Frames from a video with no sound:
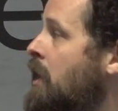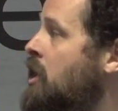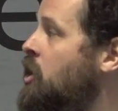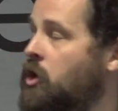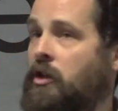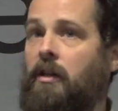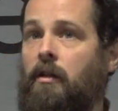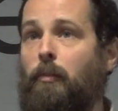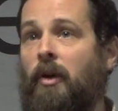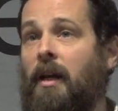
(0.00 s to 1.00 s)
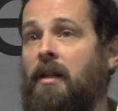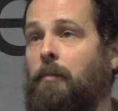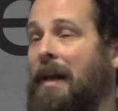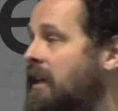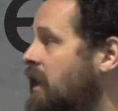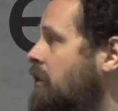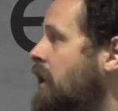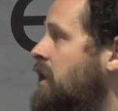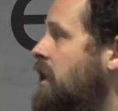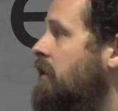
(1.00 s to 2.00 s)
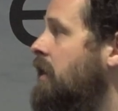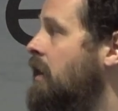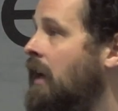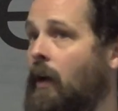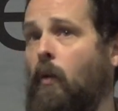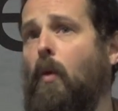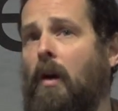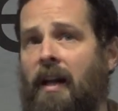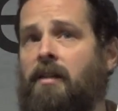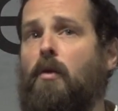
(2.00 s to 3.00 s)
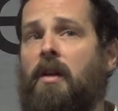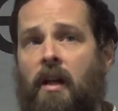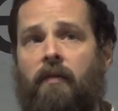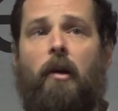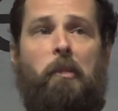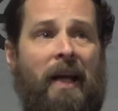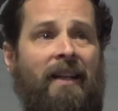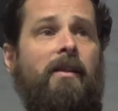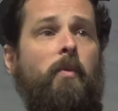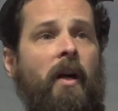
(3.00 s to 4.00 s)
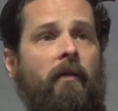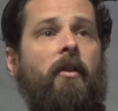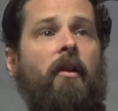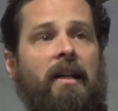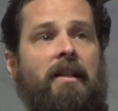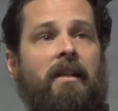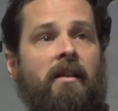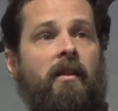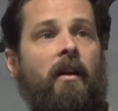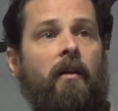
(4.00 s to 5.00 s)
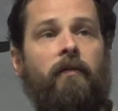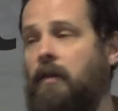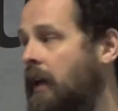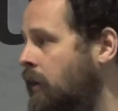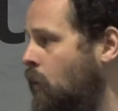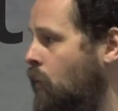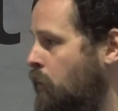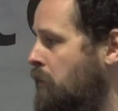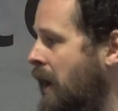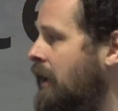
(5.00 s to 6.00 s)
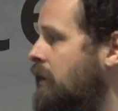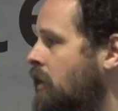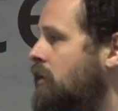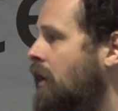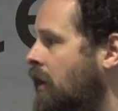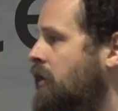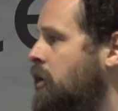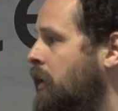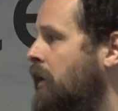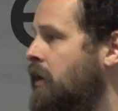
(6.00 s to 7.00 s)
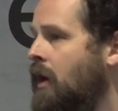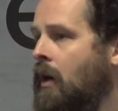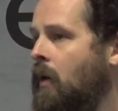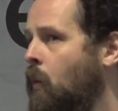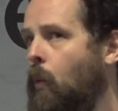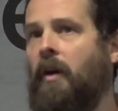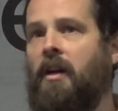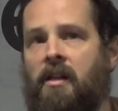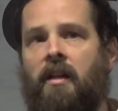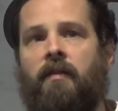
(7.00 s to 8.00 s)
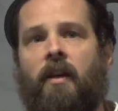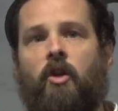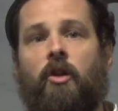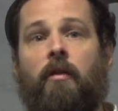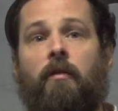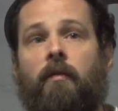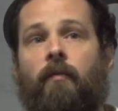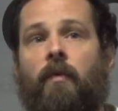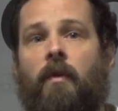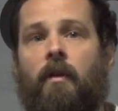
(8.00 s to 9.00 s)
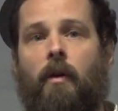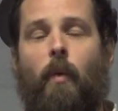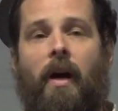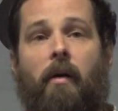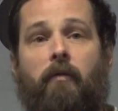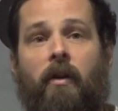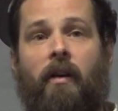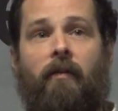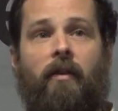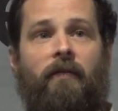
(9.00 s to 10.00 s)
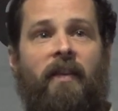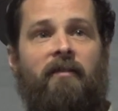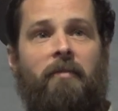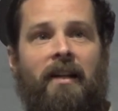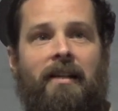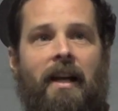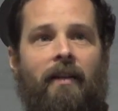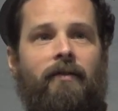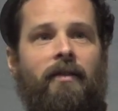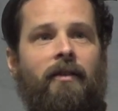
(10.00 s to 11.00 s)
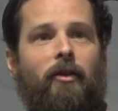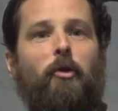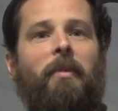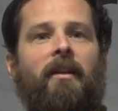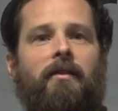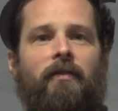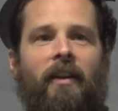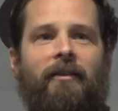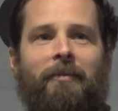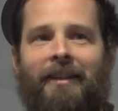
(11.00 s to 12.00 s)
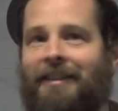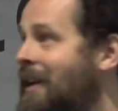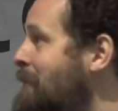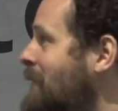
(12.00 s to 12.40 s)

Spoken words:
Stricter patentability criteria, like let's only give out patents whenever they're actually deserved. Like Michael talked a lot about what is innovation. Oh wow, I've got 5 minutes left. 2 minutes or 5 minutes.